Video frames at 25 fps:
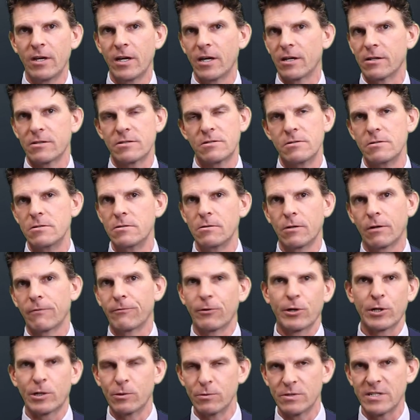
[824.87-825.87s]
And it's not
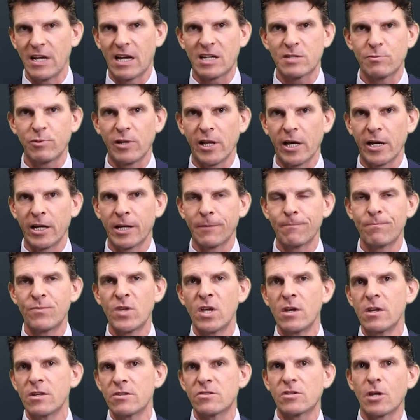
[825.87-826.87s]
very good tax planning.
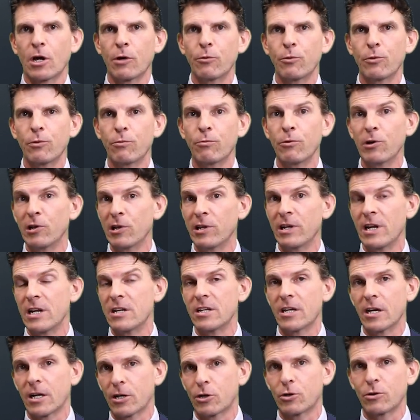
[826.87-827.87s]
So we really need
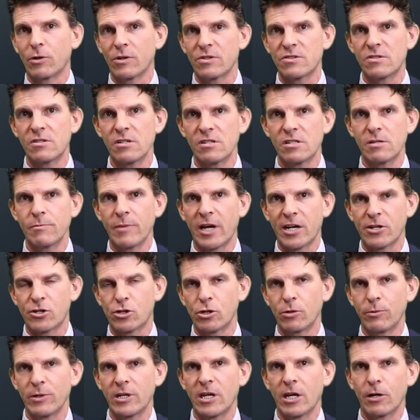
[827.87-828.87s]
to get across this and make
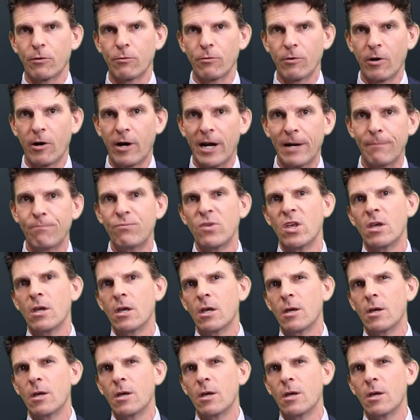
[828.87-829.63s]
sure we get it right.